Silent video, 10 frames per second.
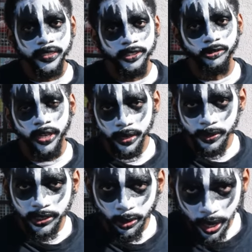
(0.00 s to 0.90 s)
UKB
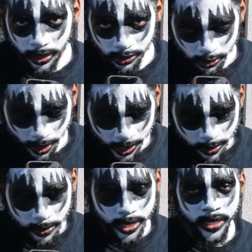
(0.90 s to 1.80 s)
squad, do you hate
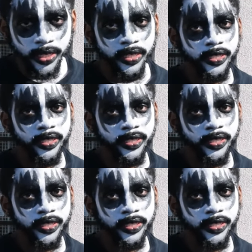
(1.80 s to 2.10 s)
me?